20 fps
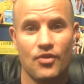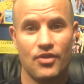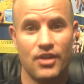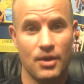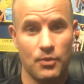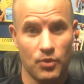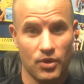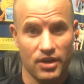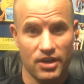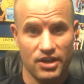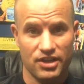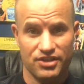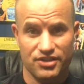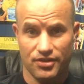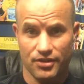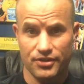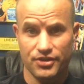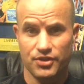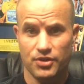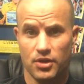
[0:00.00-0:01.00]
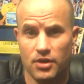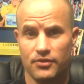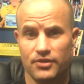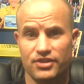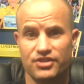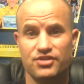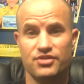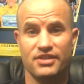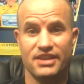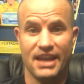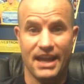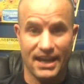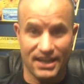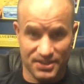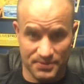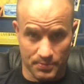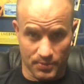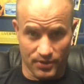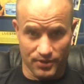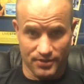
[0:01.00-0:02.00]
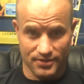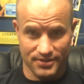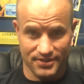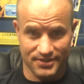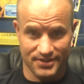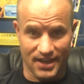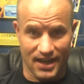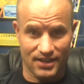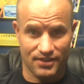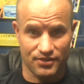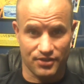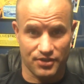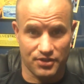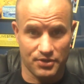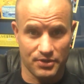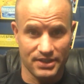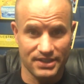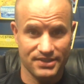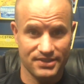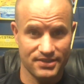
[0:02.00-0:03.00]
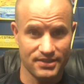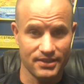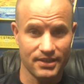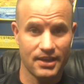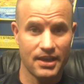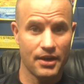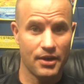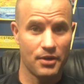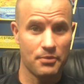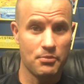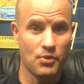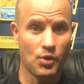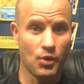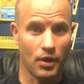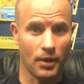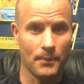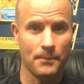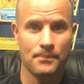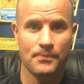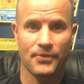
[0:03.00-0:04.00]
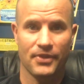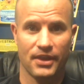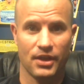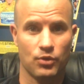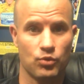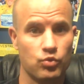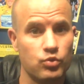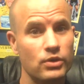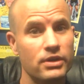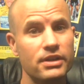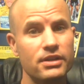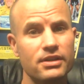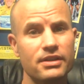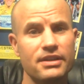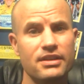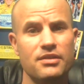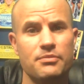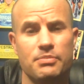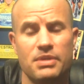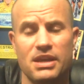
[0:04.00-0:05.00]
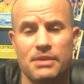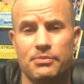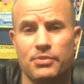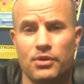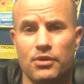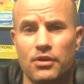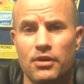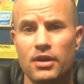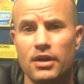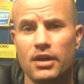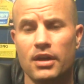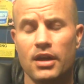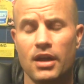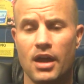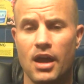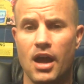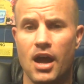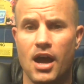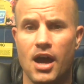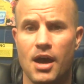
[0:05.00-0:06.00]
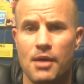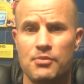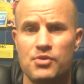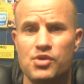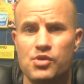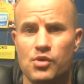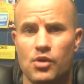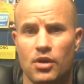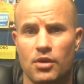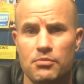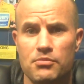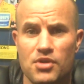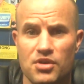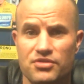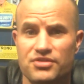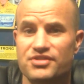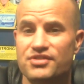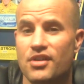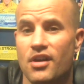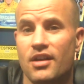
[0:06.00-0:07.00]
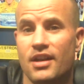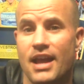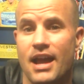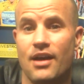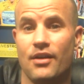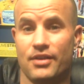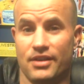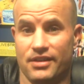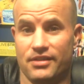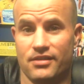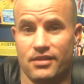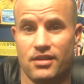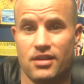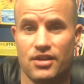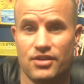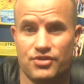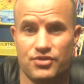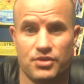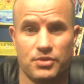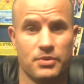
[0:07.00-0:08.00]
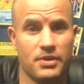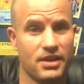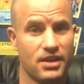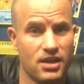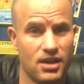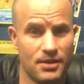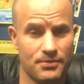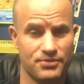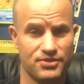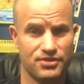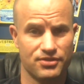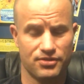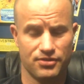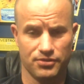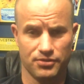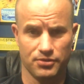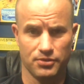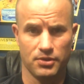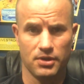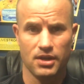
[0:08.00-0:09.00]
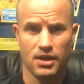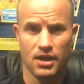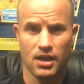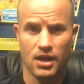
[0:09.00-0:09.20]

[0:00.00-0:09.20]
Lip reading: then we're going to turn you over to the experts, Dr. Chris and Kara Moore. They're really the people who are most sought out in the country when it comes to